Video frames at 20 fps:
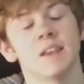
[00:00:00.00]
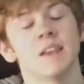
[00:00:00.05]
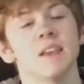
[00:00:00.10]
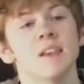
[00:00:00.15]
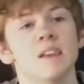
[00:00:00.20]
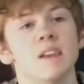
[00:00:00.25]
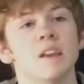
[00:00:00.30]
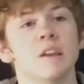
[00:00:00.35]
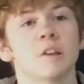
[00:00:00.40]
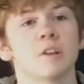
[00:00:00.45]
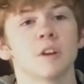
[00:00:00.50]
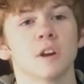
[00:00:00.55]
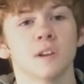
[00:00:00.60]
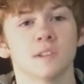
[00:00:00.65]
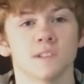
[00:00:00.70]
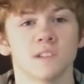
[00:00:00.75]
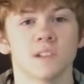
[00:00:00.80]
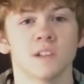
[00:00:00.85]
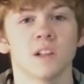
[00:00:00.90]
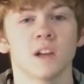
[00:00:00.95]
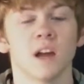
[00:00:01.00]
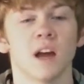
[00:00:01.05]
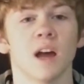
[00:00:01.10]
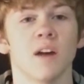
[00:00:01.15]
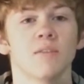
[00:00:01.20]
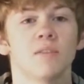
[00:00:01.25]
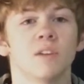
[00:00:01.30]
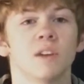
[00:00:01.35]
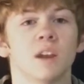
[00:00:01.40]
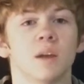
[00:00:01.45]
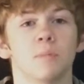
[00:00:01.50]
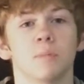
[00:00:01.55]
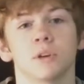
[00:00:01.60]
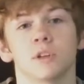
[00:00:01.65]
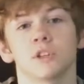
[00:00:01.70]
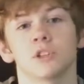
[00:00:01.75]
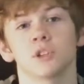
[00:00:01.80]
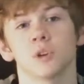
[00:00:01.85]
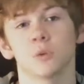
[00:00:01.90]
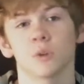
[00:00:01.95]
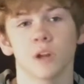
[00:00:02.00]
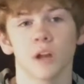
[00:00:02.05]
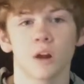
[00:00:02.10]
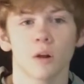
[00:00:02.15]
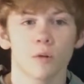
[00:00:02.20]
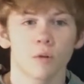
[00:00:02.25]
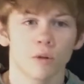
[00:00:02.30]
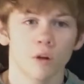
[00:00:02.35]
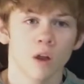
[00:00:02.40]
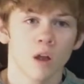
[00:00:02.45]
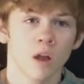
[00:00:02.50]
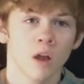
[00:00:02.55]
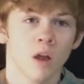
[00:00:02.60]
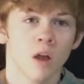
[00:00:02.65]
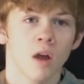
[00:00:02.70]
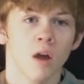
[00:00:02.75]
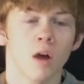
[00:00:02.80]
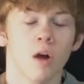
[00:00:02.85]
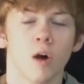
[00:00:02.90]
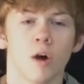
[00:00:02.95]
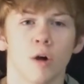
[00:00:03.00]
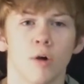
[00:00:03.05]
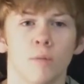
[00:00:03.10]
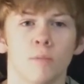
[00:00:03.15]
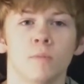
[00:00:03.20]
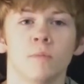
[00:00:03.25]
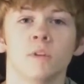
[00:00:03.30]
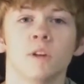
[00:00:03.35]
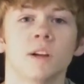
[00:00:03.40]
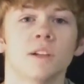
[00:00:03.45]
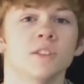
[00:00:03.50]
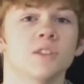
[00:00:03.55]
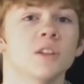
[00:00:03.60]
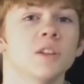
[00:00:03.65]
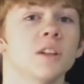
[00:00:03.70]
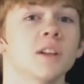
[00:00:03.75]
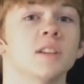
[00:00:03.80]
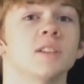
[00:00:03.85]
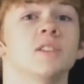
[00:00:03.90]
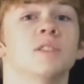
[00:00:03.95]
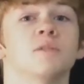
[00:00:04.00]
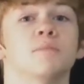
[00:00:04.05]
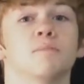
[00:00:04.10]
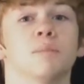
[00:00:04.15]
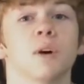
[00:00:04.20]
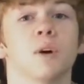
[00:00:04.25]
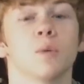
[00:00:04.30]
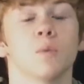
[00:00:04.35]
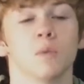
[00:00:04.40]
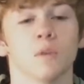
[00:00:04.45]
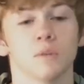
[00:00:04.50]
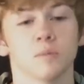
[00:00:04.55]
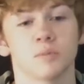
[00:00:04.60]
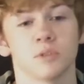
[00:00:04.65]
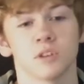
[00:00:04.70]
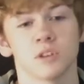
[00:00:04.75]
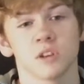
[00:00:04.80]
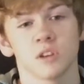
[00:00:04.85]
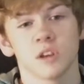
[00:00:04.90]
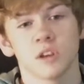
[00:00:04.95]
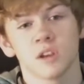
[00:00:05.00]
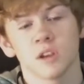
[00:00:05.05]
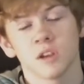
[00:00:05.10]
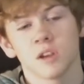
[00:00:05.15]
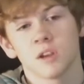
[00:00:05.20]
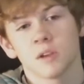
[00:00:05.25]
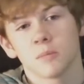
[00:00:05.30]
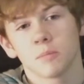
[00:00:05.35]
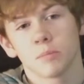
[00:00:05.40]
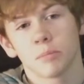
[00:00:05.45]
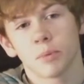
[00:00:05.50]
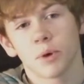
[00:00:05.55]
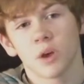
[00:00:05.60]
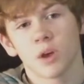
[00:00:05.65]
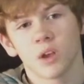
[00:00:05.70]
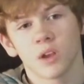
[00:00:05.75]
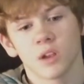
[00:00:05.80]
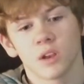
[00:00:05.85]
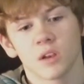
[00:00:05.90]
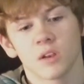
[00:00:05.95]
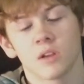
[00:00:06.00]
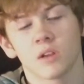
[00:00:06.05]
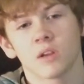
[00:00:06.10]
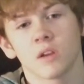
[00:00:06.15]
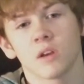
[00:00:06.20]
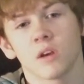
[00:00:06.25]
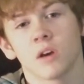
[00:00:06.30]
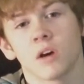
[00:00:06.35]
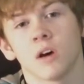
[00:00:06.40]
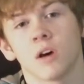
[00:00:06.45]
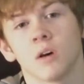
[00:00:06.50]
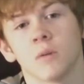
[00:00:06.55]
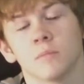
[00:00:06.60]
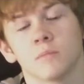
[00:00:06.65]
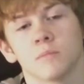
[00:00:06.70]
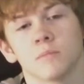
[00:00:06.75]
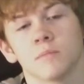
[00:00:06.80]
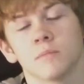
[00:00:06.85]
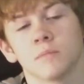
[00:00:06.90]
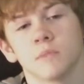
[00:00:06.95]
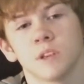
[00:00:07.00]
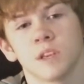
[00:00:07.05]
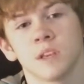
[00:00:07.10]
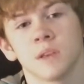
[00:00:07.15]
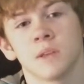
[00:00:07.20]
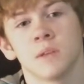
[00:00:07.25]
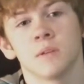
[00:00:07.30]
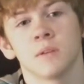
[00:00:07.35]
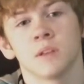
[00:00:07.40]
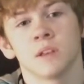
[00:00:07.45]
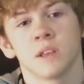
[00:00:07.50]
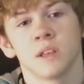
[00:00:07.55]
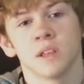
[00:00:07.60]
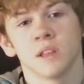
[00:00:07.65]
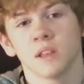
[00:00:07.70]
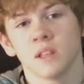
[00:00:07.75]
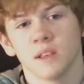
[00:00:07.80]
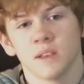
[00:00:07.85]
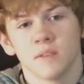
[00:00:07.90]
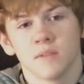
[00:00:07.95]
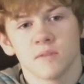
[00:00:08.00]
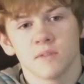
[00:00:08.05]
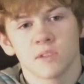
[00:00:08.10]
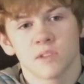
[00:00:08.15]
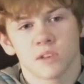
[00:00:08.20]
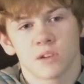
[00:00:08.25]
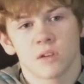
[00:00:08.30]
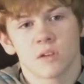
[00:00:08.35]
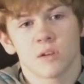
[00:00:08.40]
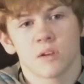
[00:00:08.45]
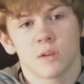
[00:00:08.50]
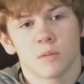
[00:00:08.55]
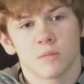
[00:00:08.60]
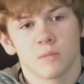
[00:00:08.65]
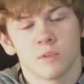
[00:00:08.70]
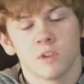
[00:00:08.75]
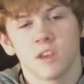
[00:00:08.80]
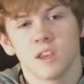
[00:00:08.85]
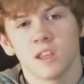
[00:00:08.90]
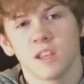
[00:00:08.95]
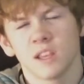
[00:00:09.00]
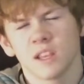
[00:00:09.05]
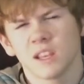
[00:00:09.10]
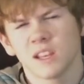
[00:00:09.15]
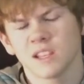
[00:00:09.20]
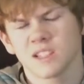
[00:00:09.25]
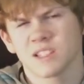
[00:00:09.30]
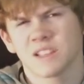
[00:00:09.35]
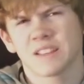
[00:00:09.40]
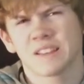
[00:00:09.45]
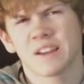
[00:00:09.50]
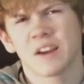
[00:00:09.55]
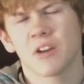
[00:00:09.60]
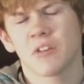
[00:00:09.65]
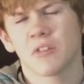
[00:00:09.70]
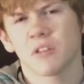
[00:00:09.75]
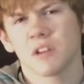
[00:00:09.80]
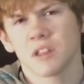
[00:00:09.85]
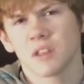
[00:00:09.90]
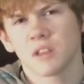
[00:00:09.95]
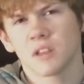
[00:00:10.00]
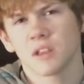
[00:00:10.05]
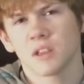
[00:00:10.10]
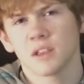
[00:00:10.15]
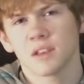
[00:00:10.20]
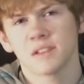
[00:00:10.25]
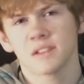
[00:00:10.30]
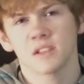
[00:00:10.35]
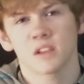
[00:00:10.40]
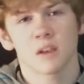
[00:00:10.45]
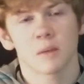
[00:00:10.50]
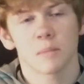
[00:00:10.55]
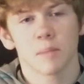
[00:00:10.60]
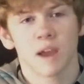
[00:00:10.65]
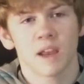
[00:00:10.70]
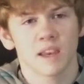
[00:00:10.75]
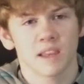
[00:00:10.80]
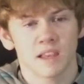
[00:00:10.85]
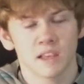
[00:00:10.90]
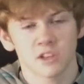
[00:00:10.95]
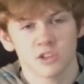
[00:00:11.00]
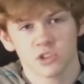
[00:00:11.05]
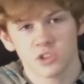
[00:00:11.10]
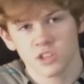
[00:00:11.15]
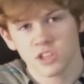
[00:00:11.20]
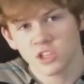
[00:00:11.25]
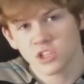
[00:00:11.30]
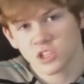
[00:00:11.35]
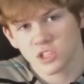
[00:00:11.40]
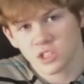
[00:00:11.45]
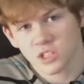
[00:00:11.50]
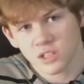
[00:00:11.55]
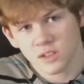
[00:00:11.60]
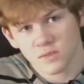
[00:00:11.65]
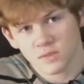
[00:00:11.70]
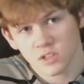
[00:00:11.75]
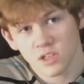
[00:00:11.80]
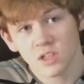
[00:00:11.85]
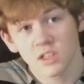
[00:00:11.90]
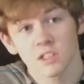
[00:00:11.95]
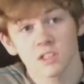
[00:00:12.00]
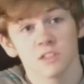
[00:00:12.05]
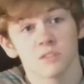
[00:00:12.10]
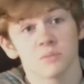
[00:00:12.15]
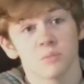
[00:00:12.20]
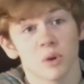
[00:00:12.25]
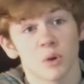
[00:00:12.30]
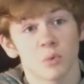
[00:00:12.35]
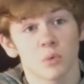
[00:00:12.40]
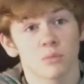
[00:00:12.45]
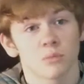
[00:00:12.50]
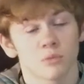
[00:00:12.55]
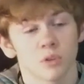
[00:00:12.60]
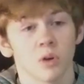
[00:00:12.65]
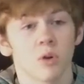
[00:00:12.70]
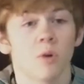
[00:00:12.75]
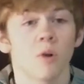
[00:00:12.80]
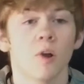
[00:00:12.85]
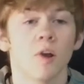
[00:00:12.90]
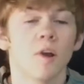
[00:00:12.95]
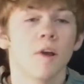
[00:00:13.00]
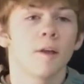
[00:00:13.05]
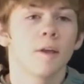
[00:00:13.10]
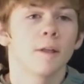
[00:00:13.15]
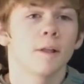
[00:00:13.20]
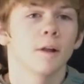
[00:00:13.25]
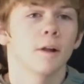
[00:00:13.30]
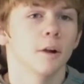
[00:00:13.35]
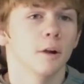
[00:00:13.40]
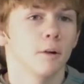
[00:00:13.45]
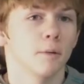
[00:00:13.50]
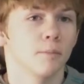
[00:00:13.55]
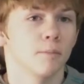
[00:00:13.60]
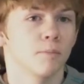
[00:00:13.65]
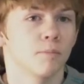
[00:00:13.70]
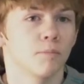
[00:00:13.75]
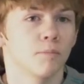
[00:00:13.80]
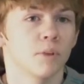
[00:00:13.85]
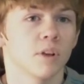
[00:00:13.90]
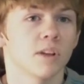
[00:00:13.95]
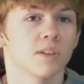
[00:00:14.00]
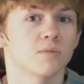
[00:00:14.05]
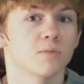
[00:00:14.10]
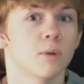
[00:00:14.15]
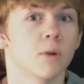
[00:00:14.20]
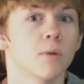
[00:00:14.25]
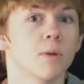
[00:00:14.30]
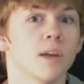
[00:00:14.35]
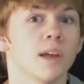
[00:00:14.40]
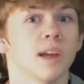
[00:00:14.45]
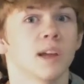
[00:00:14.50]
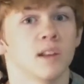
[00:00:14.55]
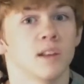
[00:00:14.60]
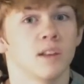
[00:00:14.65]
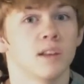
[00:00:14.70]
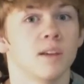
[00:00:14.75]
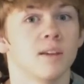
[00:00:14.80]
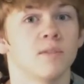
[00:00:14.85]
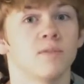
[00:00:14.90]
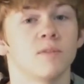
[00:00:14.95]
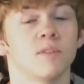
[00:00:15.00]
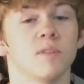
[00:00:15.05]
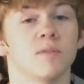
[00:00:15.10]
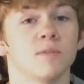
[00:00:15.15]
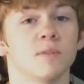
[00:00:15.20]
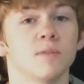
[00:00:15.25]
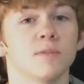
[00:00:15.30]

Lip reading: he and Godzilla have an epic showdown. Godzilla gets his butt whooped, but he leaves. He doesn't die or anything. He doesn't get badly injured. He just leaves. He gets his butt whipped, though. Because Rodan, if